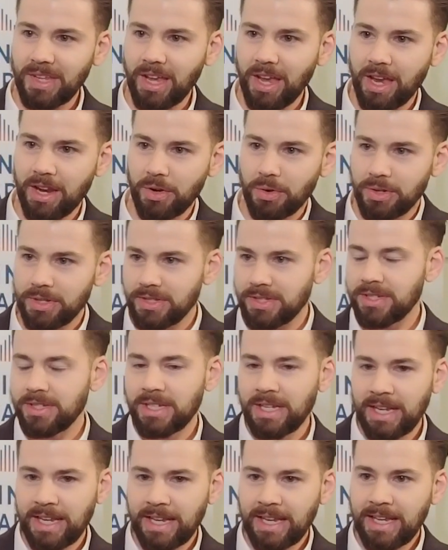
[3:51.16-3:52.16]
I know
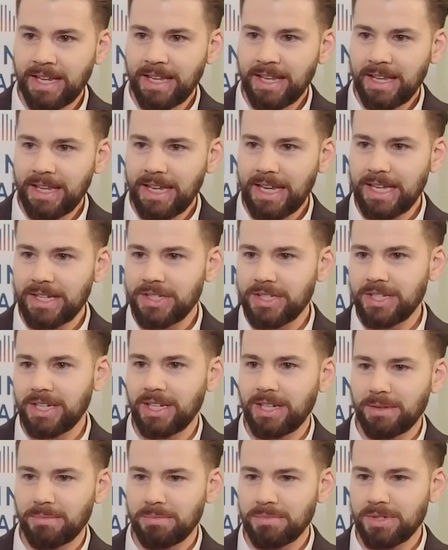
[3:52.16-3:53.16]
it
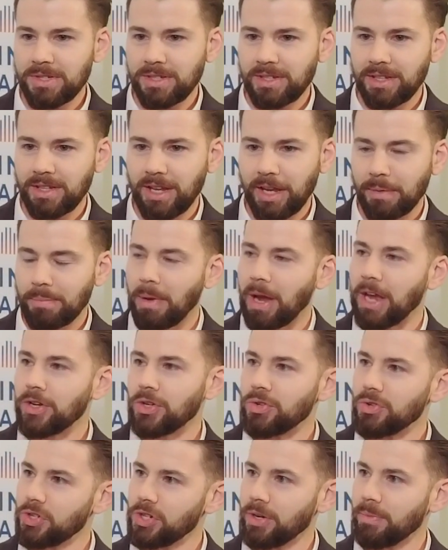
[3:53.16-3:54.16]
seems like
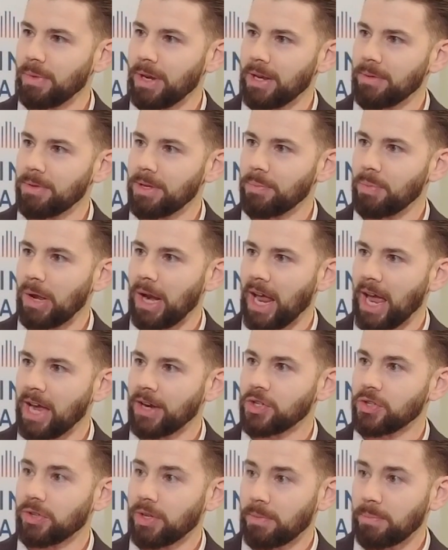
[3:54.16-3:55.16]
minutia maybe, but
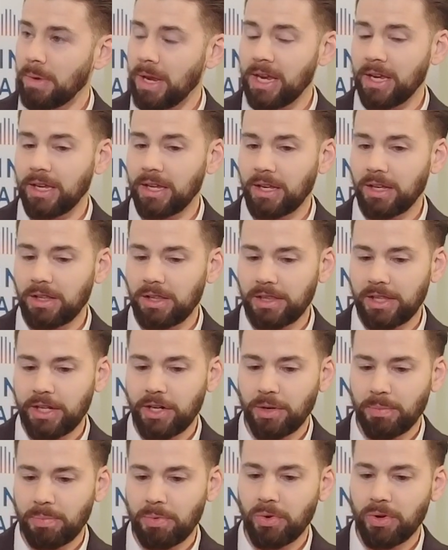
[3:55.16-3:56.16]
actually making
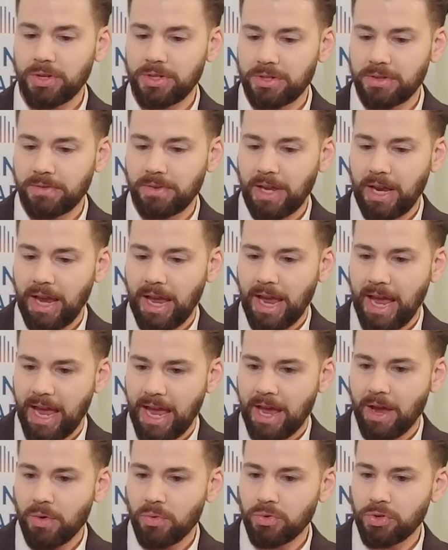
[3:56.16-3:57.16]
clear points of like,
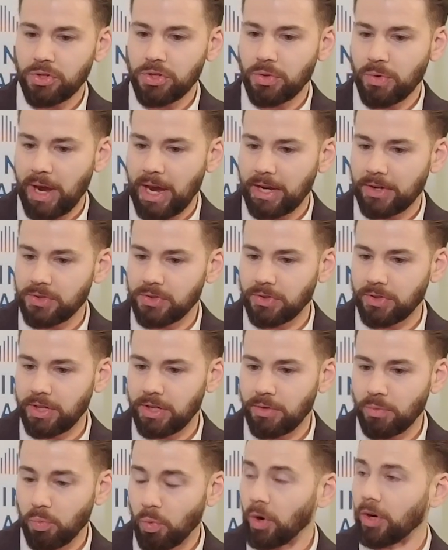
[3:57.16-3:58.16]
how do you
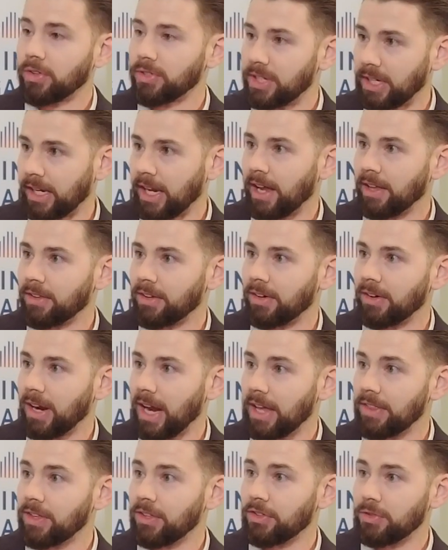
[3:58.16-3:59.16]
actually work together?
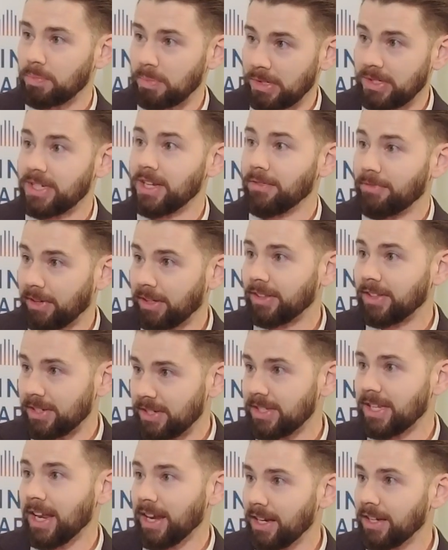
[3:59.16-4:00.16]
And then specifically
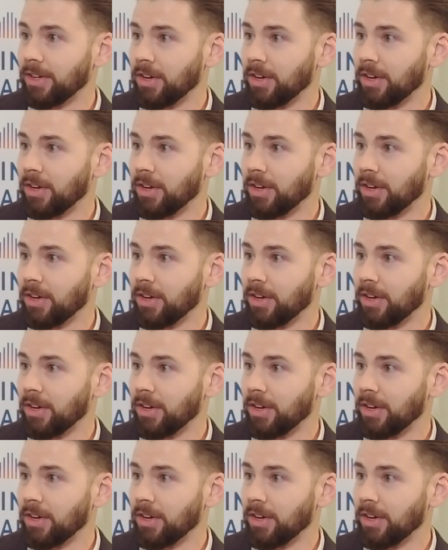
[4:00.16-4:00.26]
state,